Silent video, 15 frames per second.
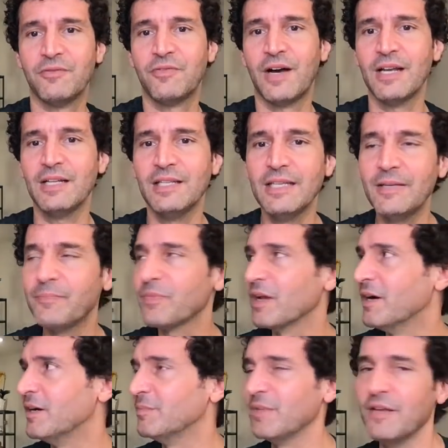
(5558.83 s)
finally,
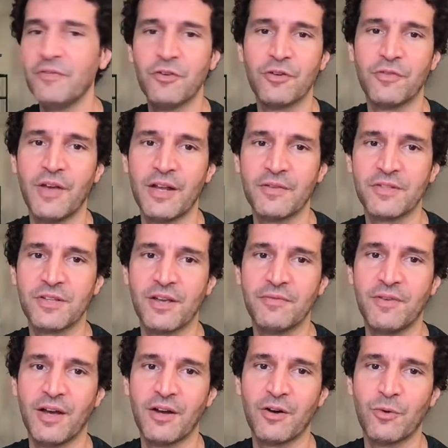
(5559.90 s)
if you're a fan of
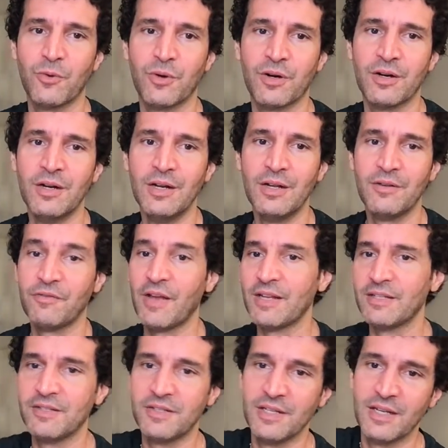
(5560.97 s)
sci-fi or
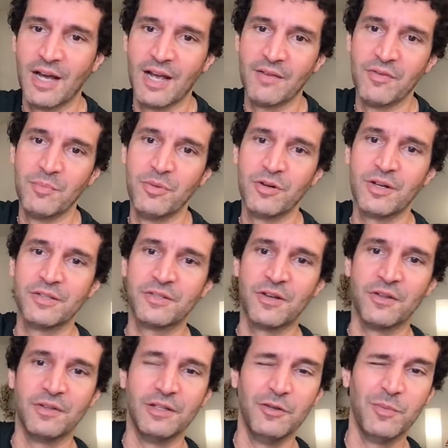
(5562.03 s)
fantasy, I have a book. It's
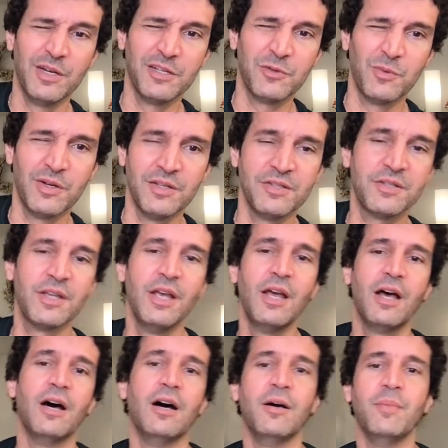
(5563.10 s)
called The Luminous Ones.
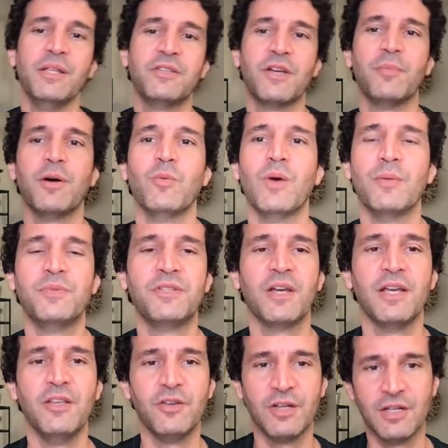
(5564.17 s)
It's on my
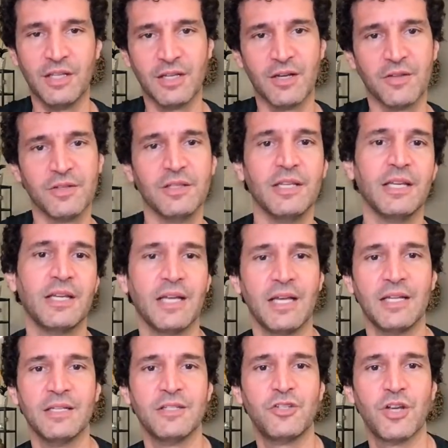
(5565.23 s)
website. You can click on the link
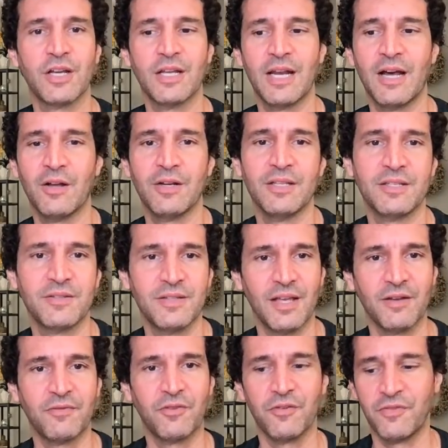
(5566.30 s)
and check it out. It's
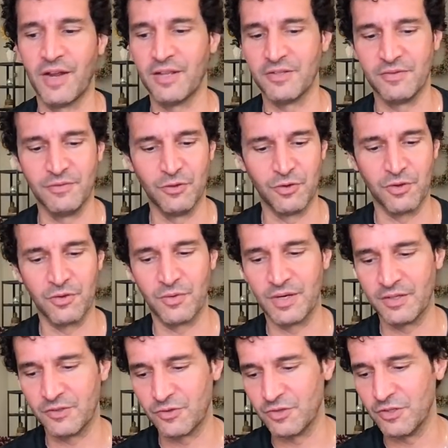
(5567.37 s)
like for fans of Lord of the
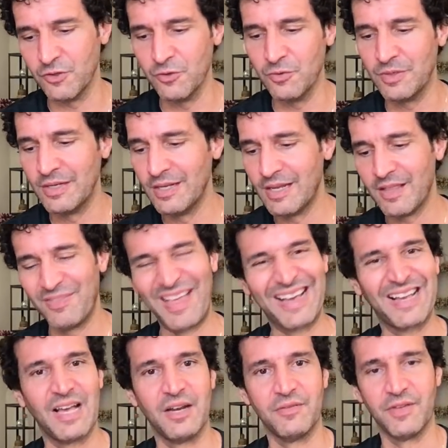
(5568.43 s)
Rings or Dune, that
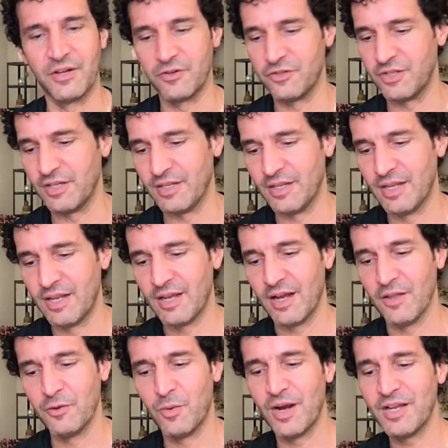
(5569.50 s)
kind of energy.
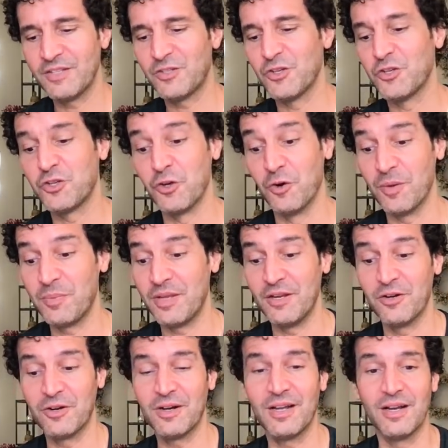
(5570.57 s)
Otherwise, just show up
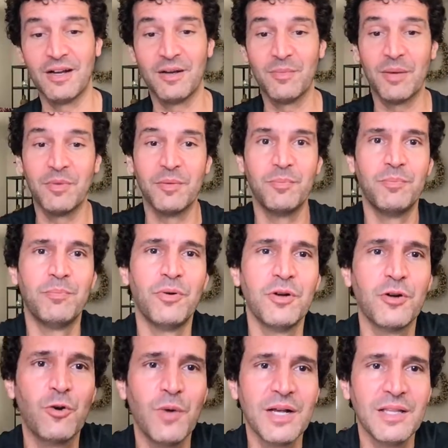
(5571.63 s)
here. I'm going to put a
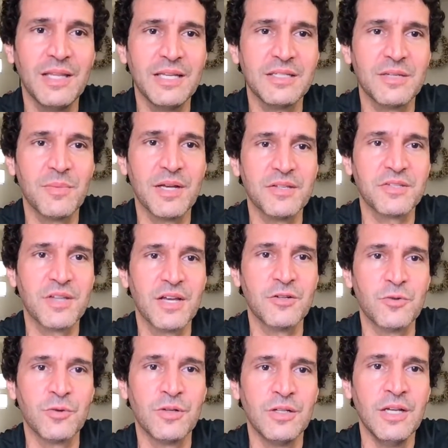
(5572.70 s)
quick link to my
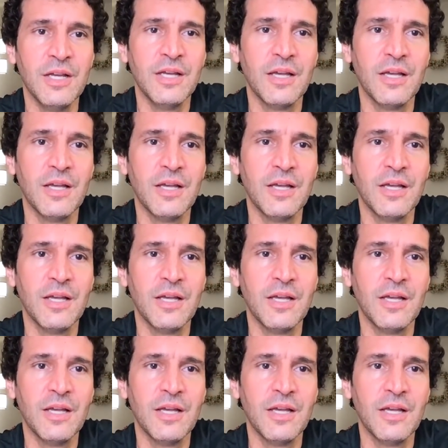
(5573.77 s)
schedule.